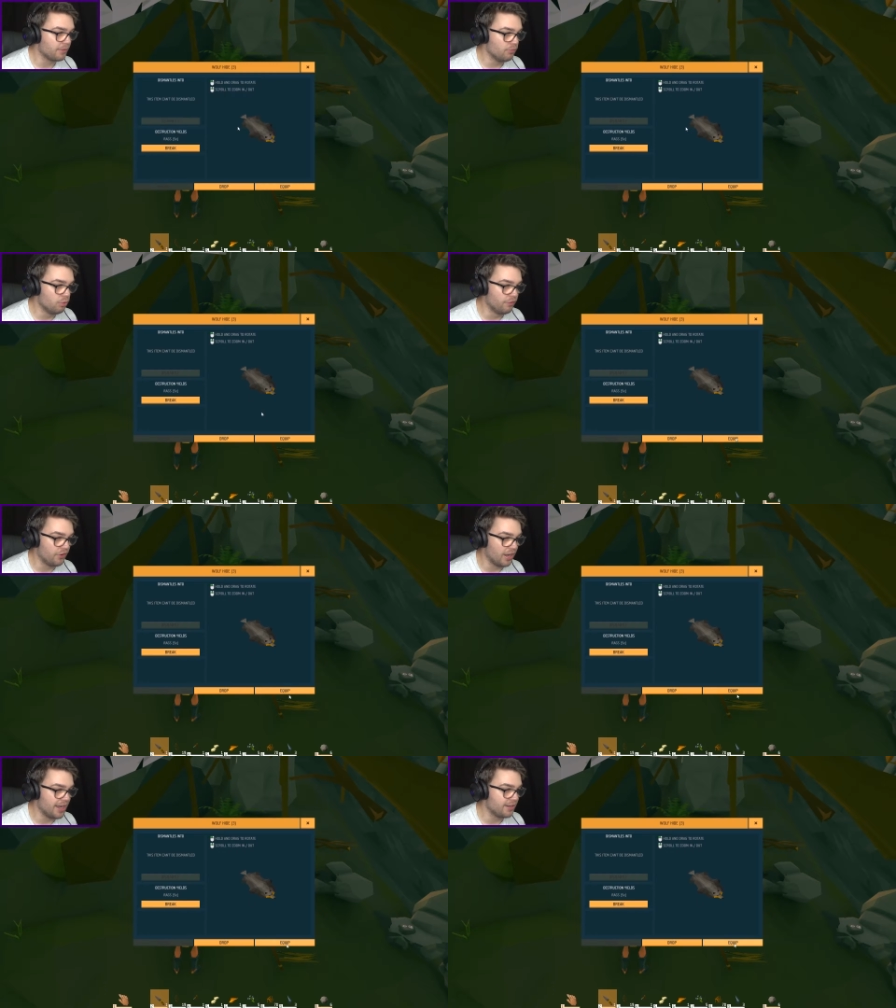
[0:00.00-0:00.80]
Wolf
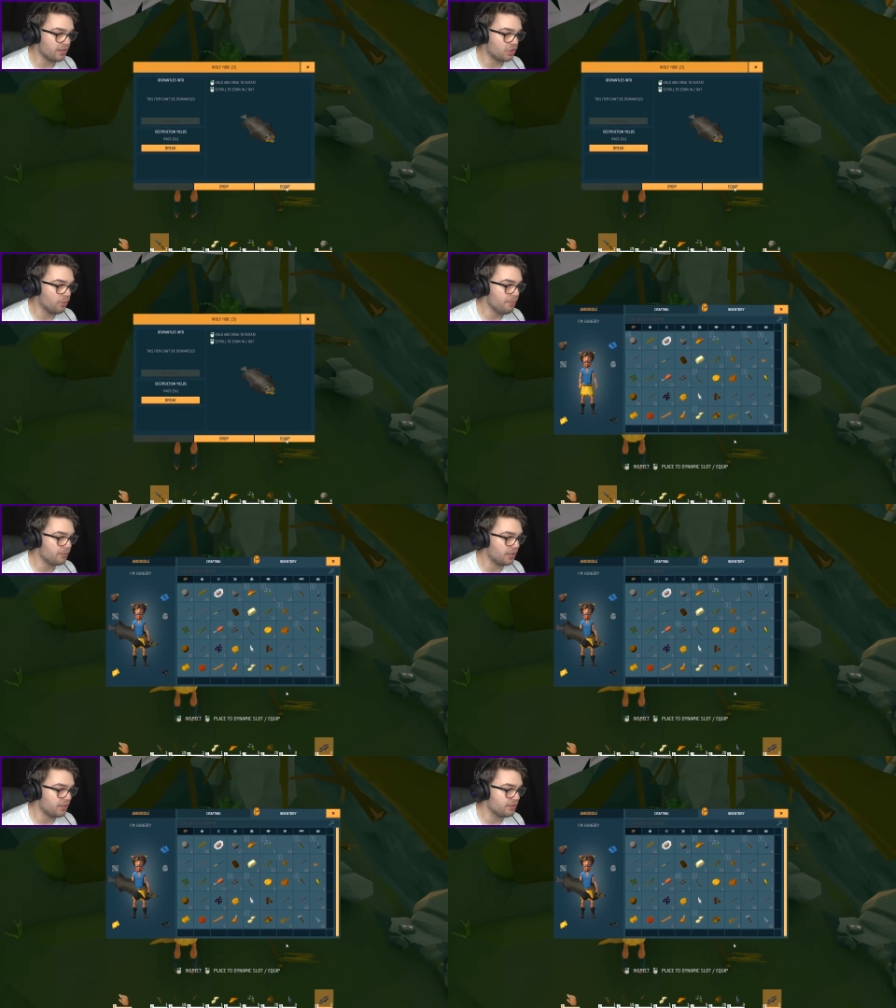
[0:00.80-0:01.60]
hide equip.
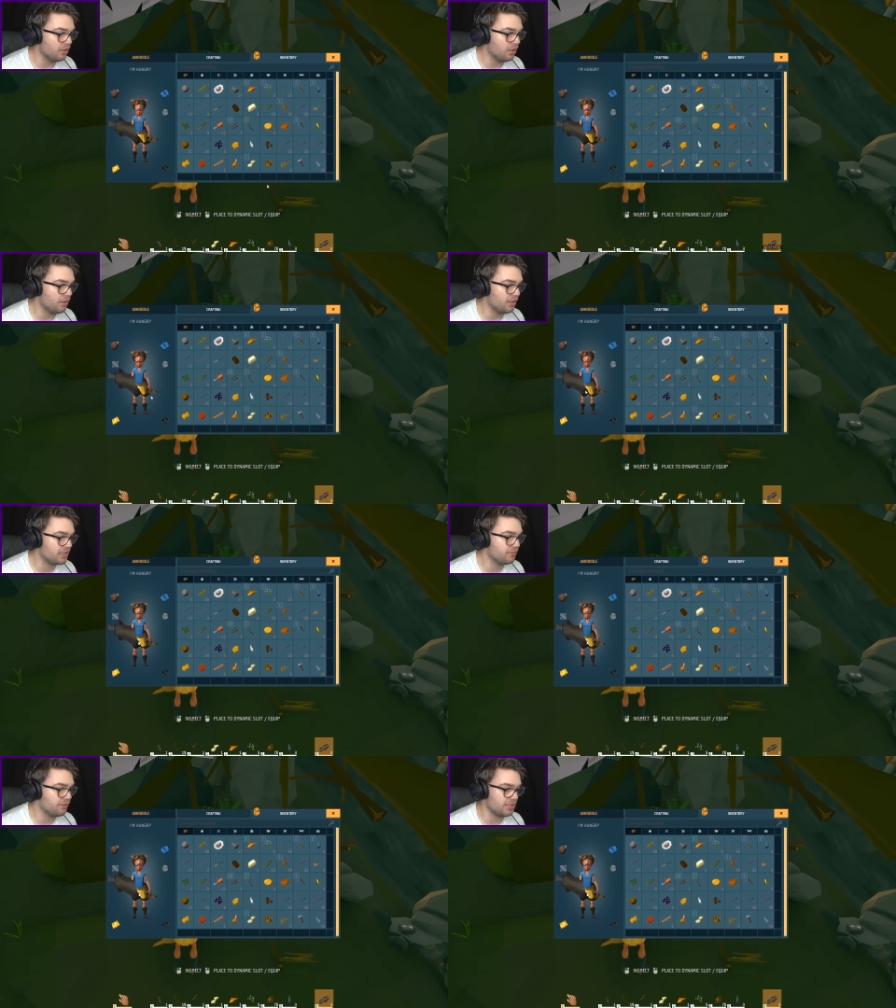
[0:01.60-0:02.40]
Can I?
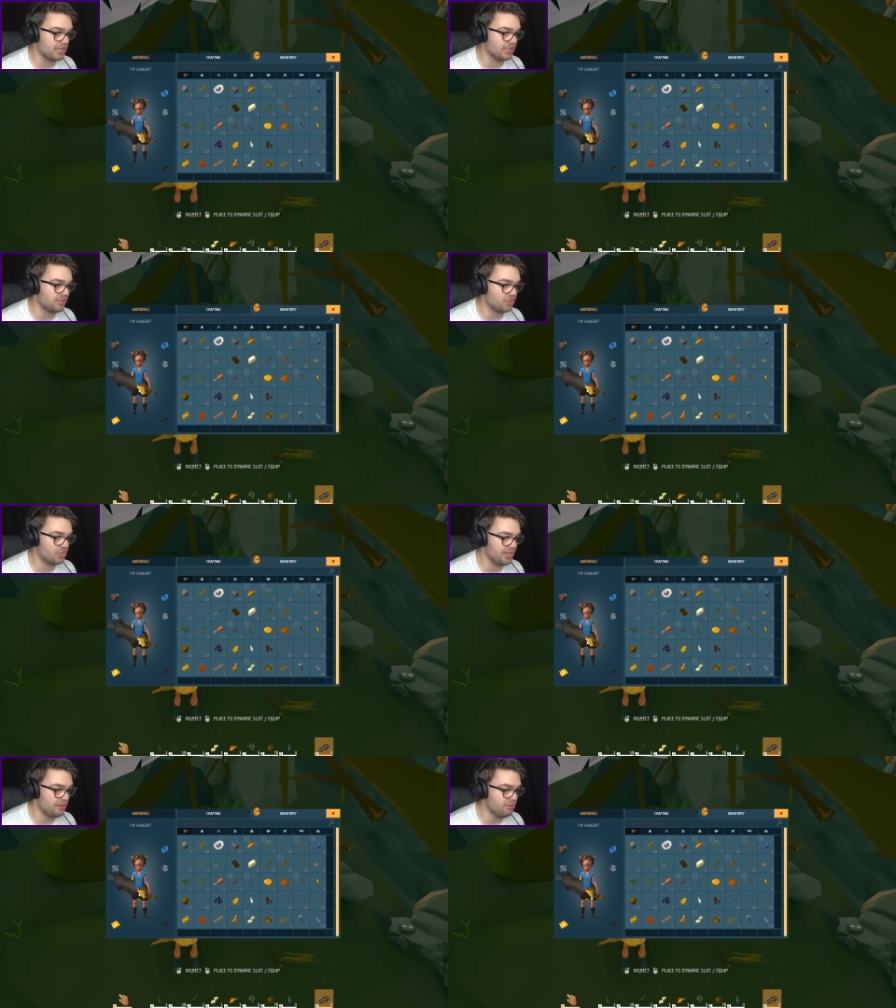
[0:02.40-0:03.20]
It's a
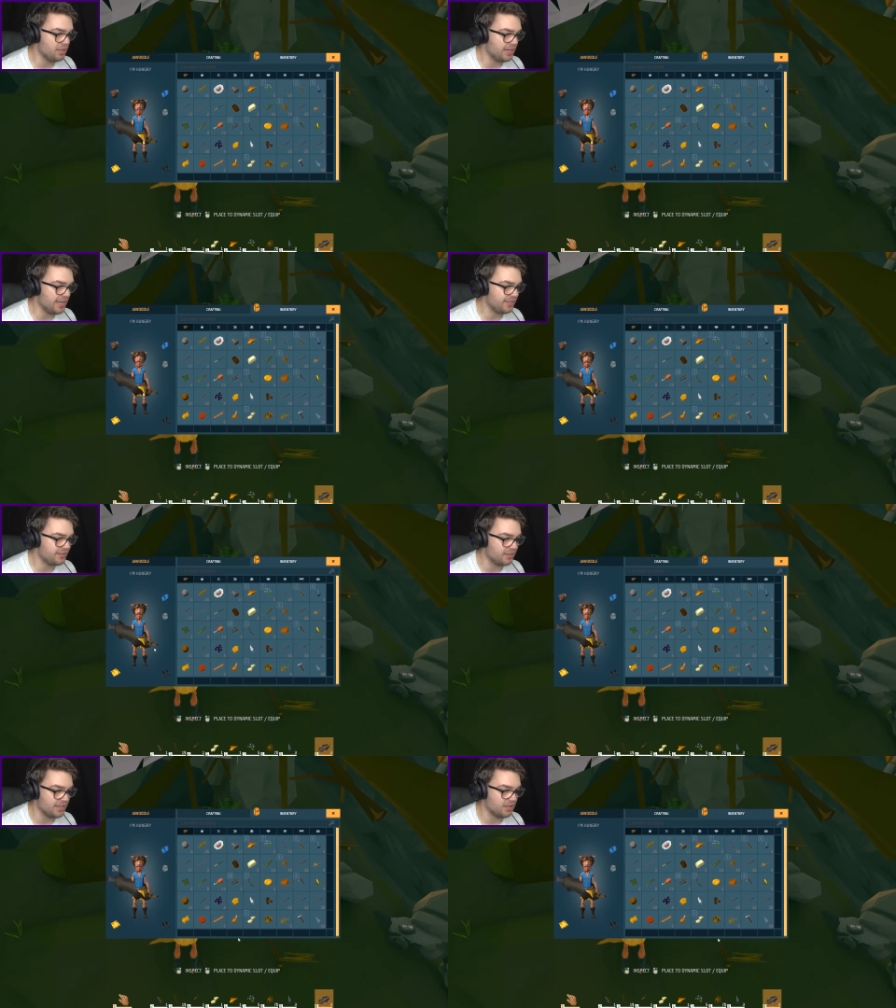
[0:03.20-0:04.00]
shield, I
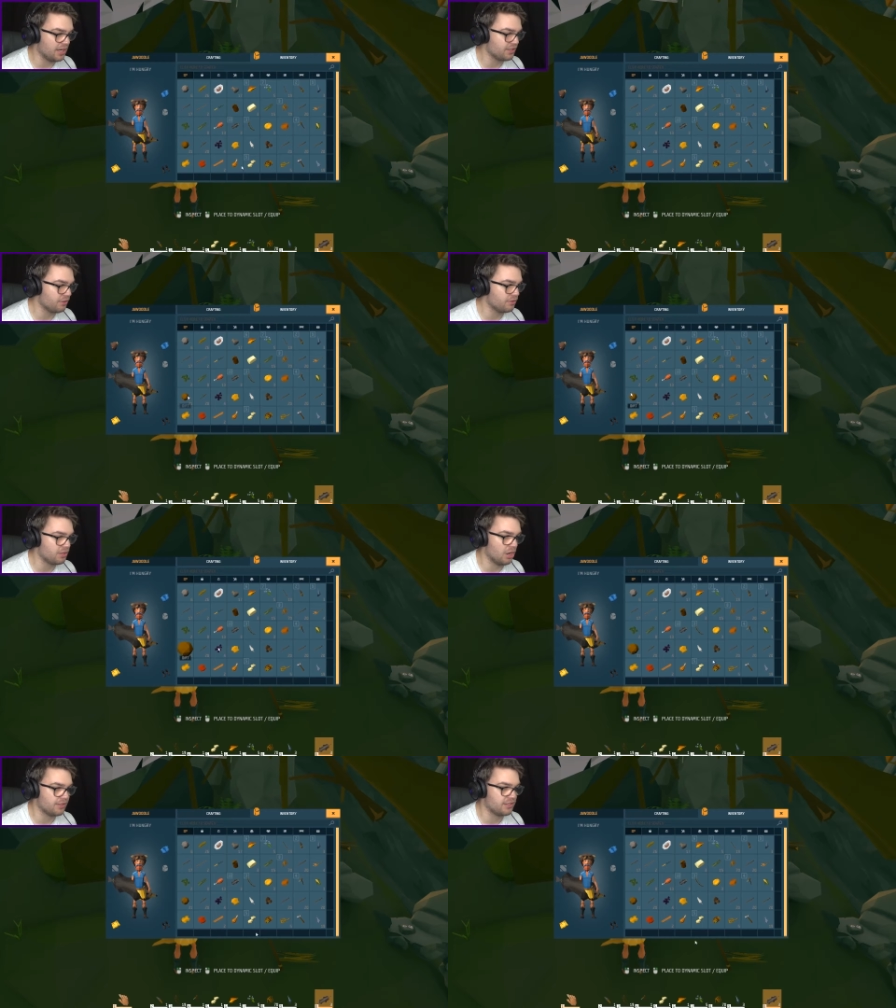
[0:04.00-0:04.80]
guess. I don't.
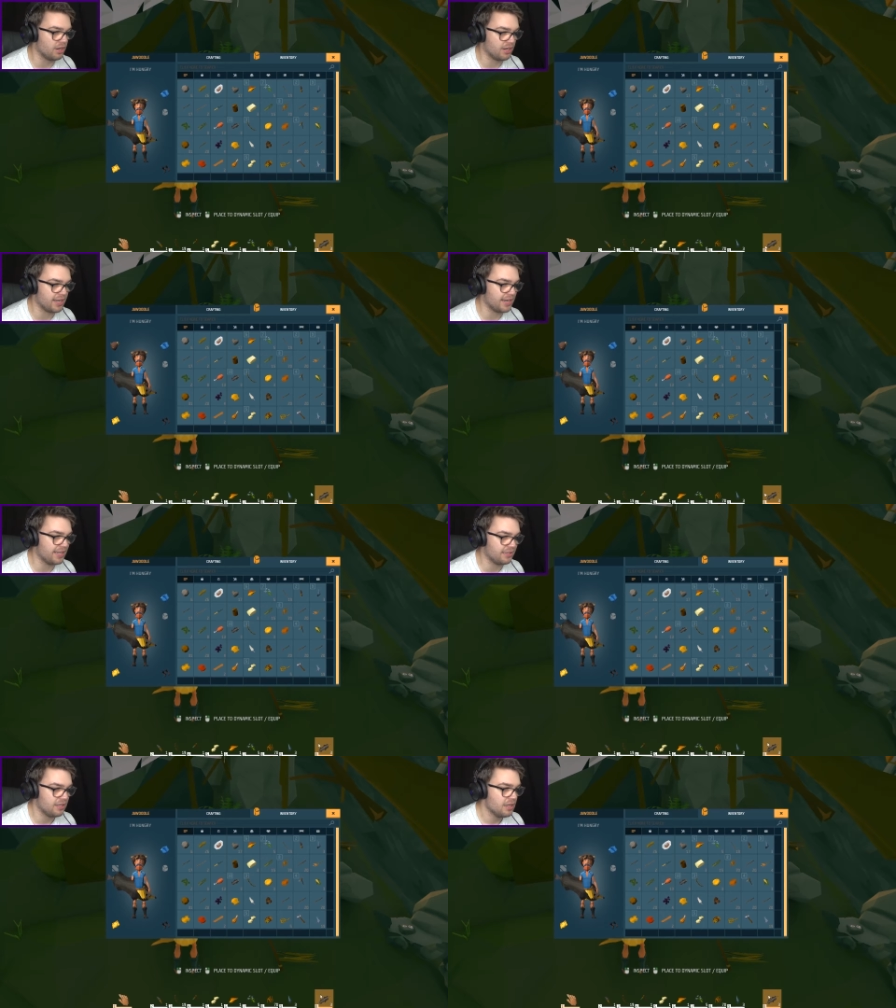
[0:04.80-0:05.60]
No, it's not. Okay,
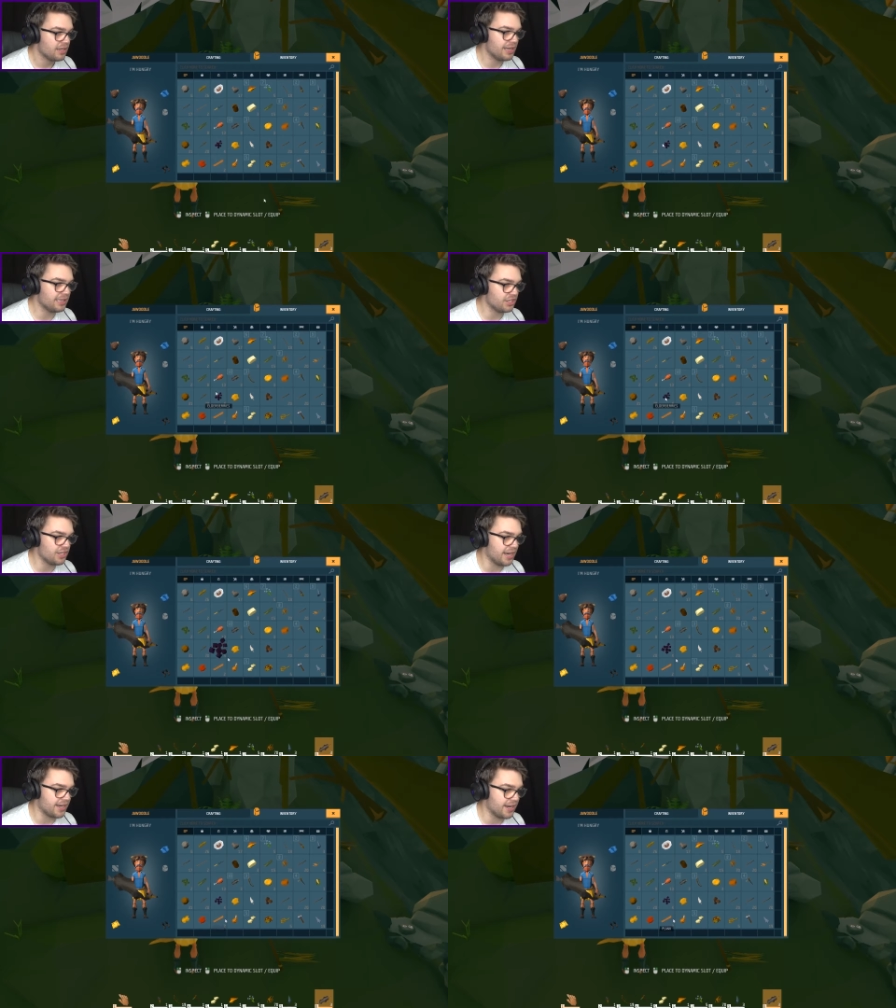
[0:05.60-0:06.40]
get that shit
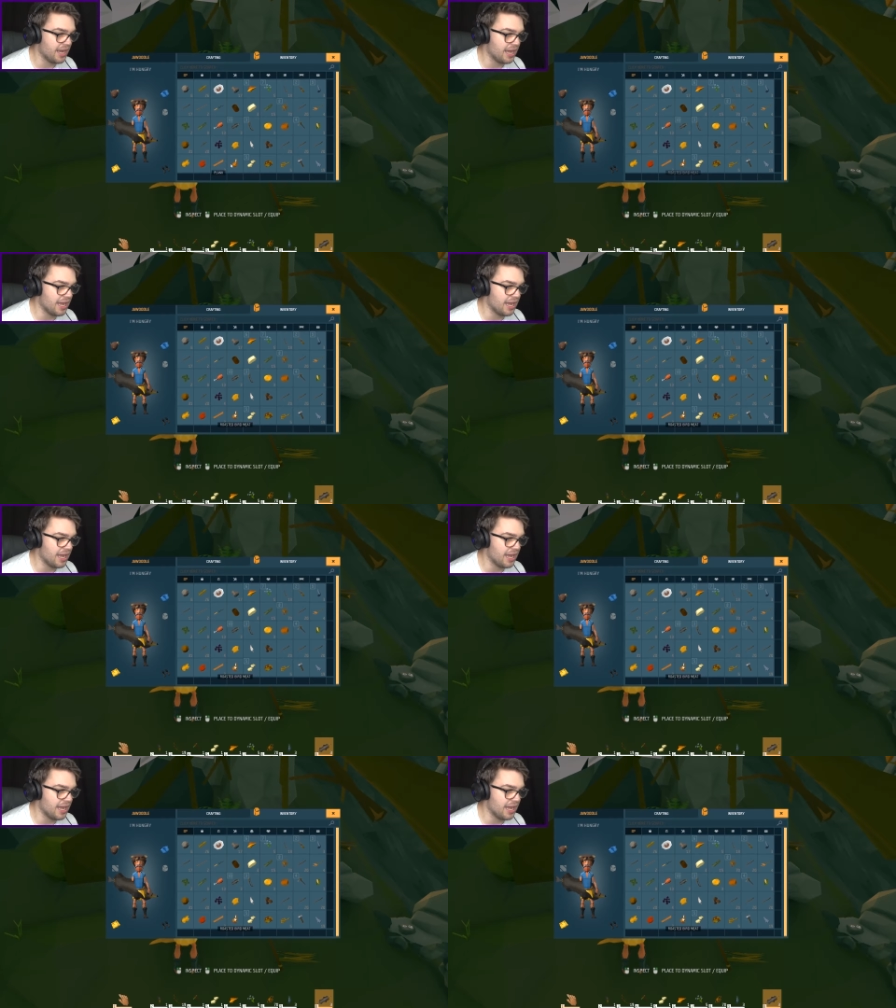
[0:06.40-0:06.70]
out of here.